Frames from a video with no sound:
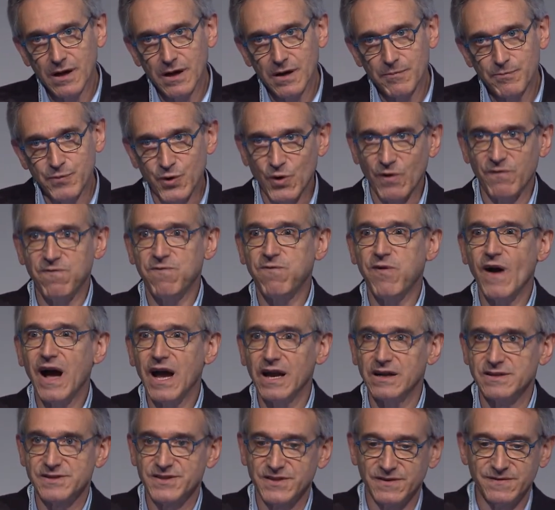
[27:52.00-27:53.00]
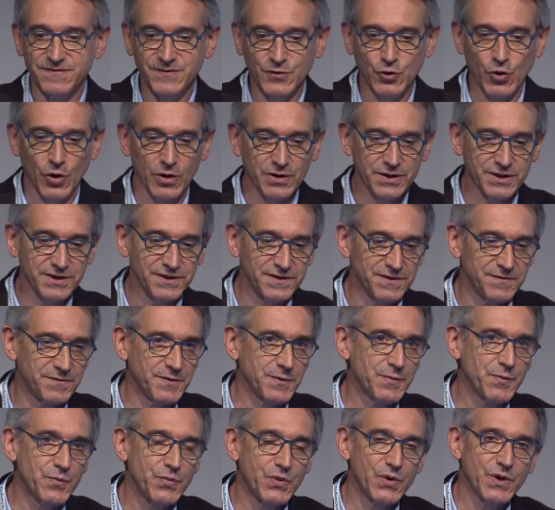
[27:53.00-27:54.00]
profiles of cognitive
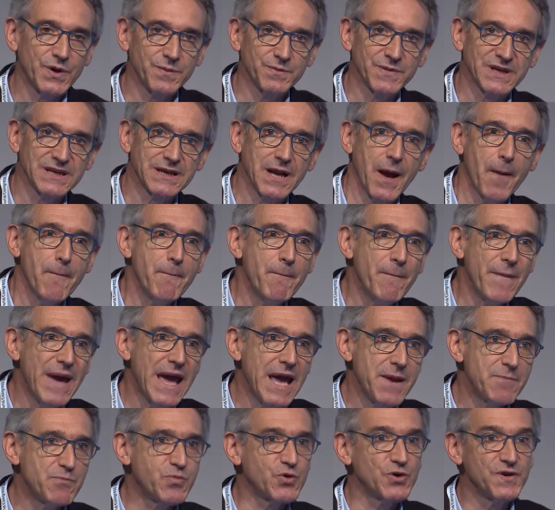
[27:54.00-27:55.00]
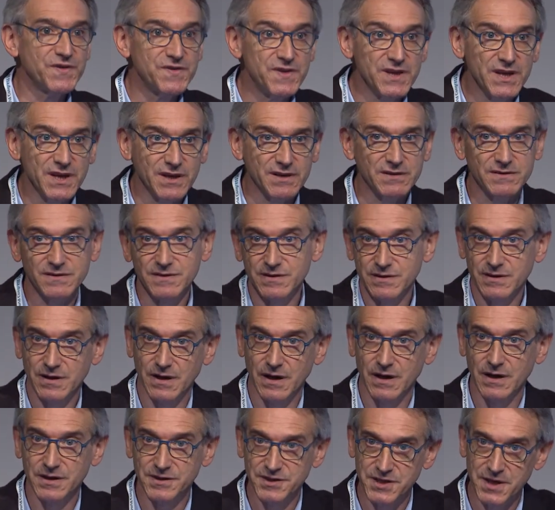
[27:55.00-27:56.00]
impairment may predict
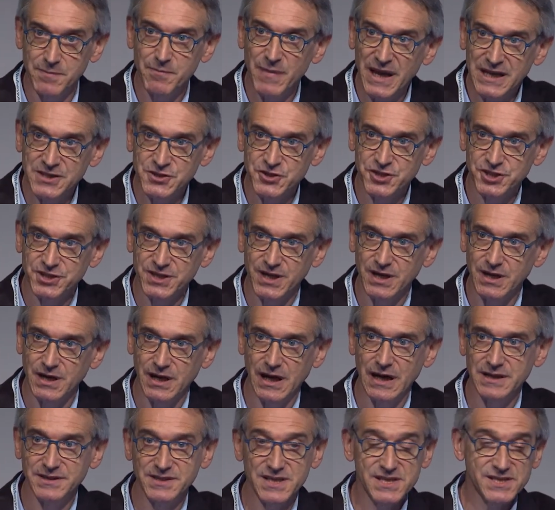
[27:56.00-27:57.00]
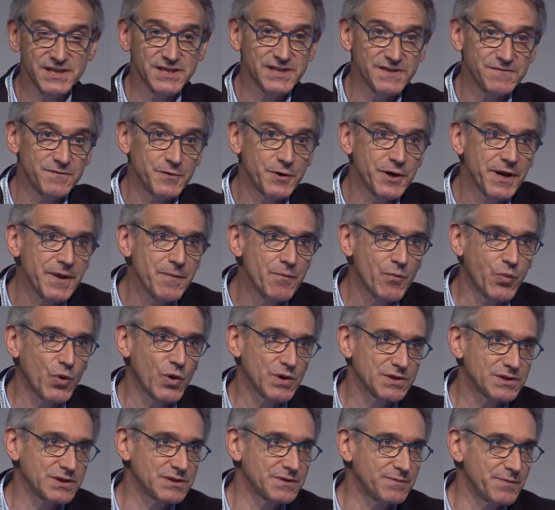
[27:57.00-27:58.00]
dementia, and this is very
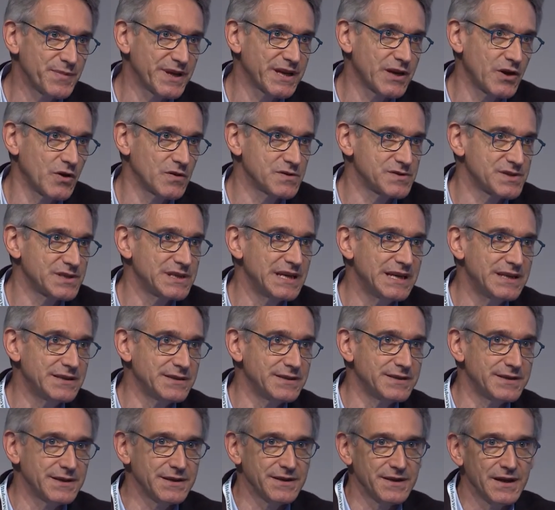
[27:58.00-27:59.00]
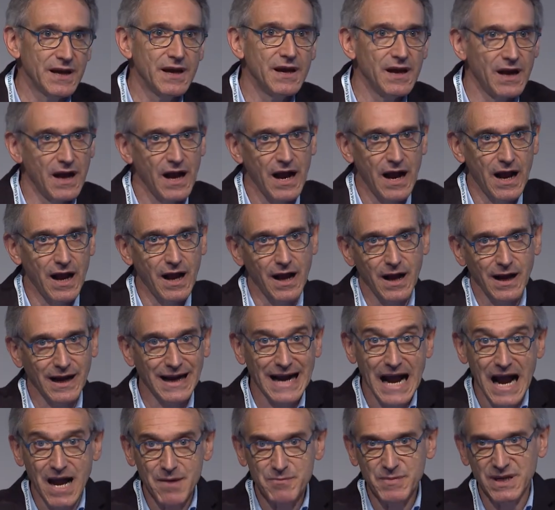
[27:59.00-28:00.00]
important because in the
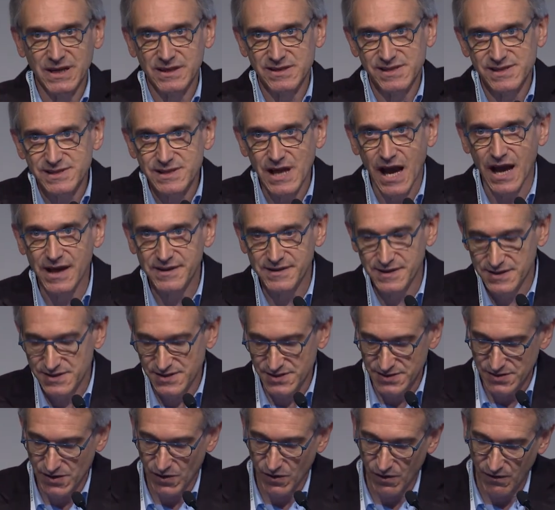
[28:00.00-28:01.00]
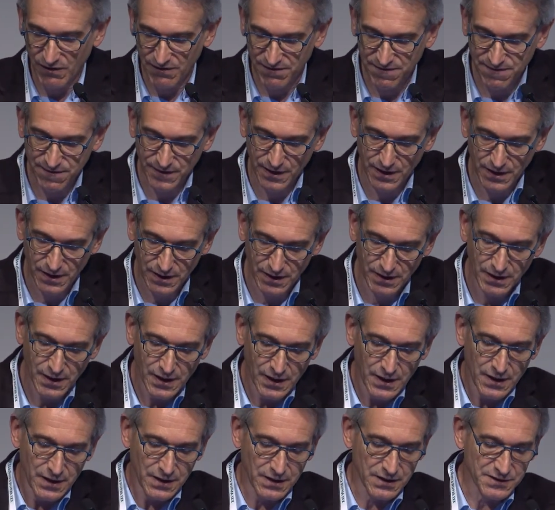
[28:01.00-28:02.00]
coming studies of
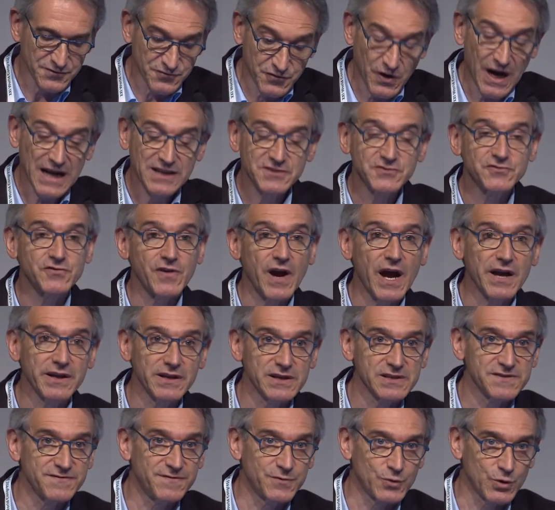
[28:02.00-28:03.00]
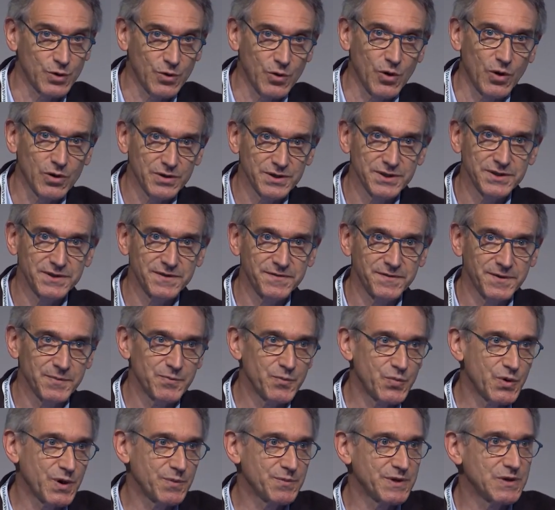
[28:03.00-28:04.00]
drug trials for cognitive
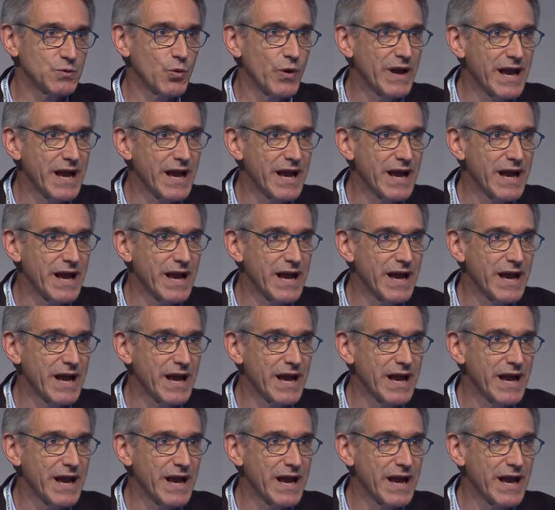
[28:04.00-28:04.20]
impairment, we